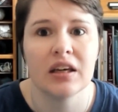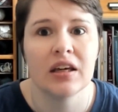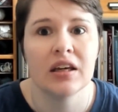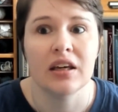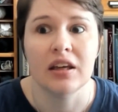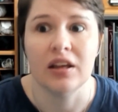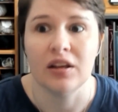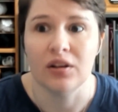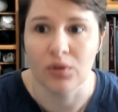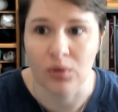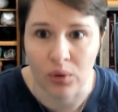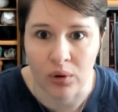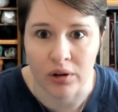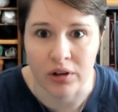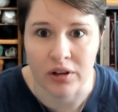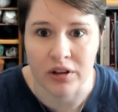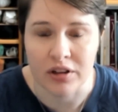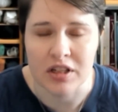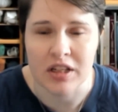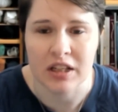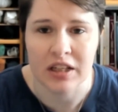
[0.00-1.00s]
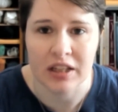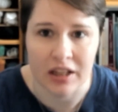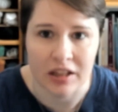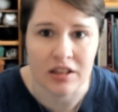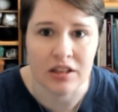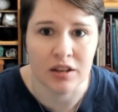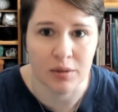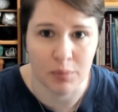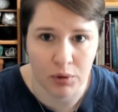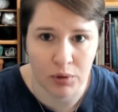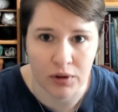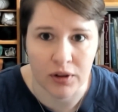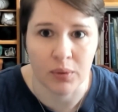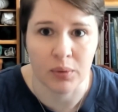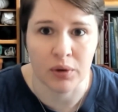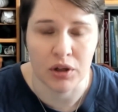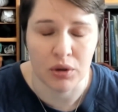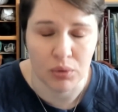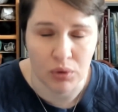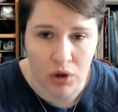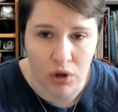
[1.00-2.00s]
in order to get to the point where
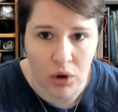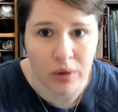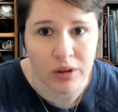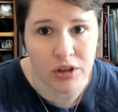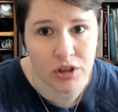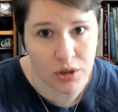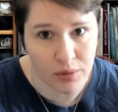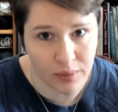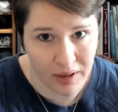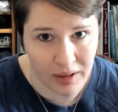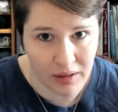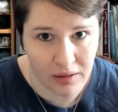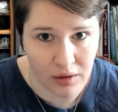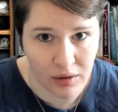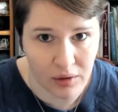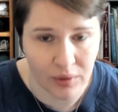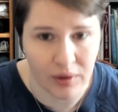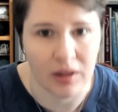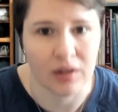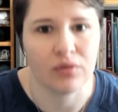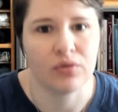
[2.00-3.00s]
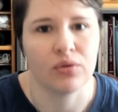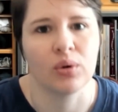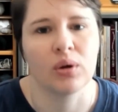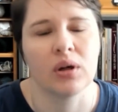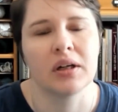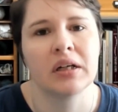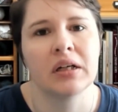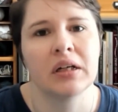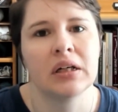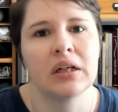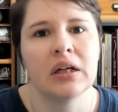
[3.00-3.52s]
you know what you're writing the grant for.